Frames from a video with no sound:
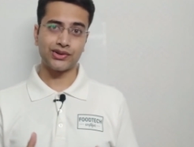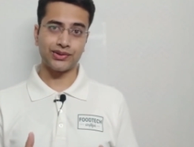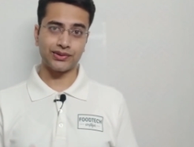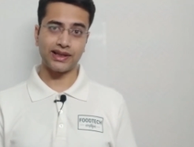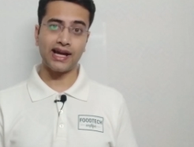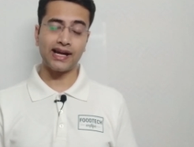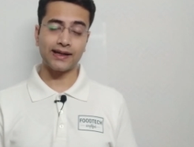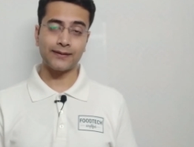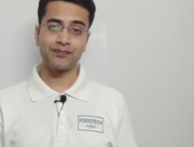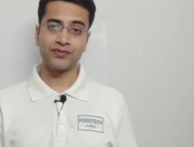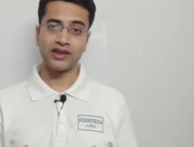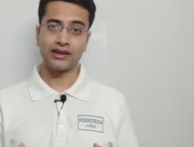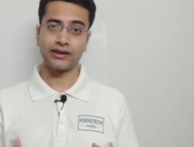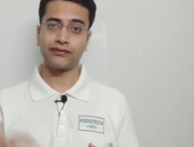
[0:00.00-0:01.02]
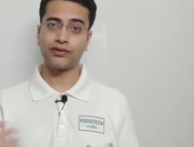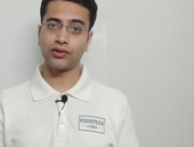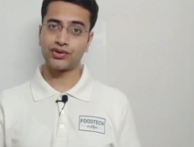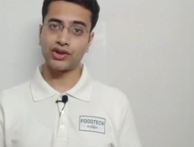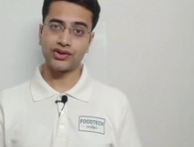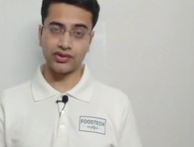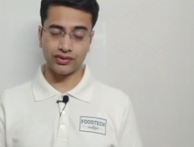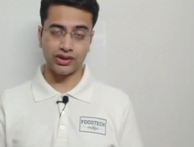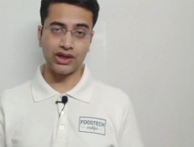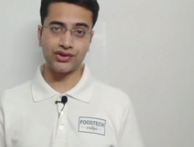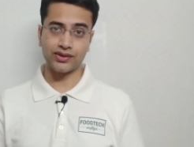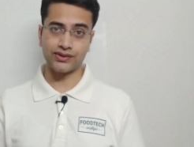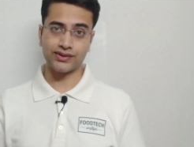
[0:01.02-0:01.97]
so that the future
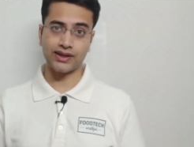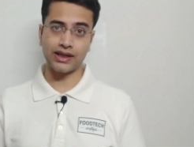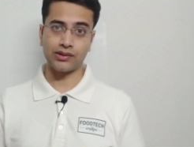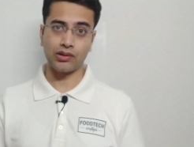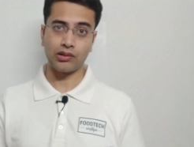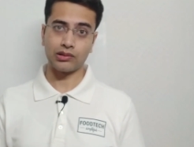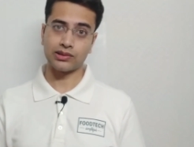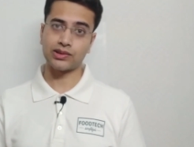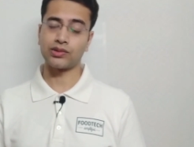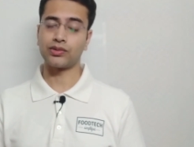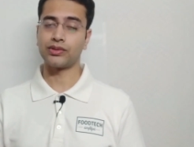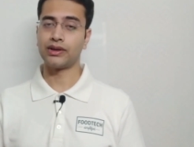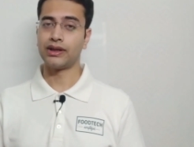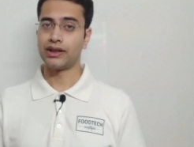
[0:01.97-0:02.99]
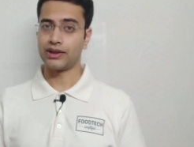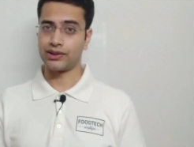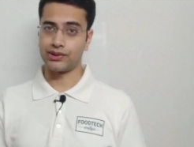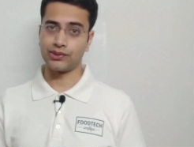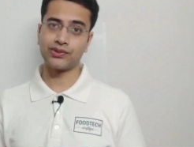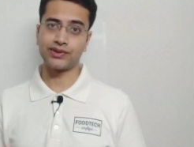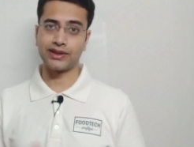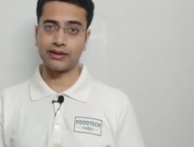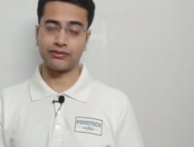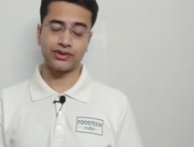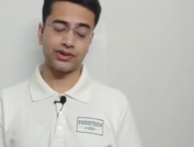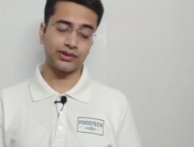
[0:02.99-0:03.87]
generations can also use them,